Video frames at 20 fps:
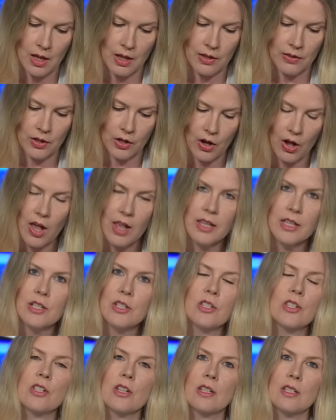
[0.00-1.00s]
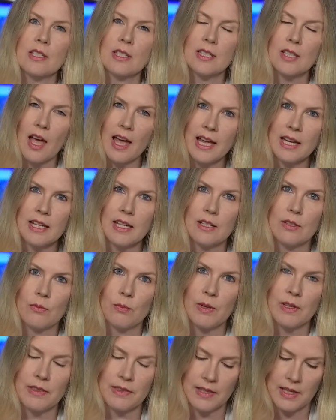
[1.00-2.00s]
The college sided
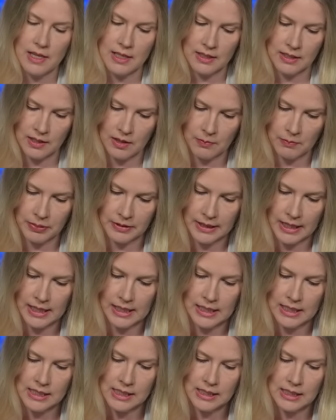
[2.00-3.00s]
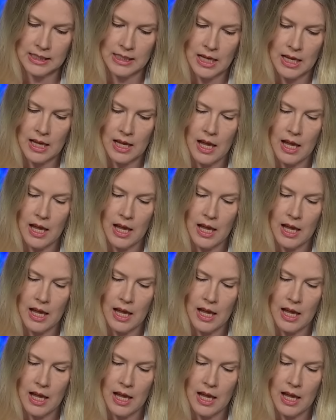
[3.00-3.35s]
with these complainants,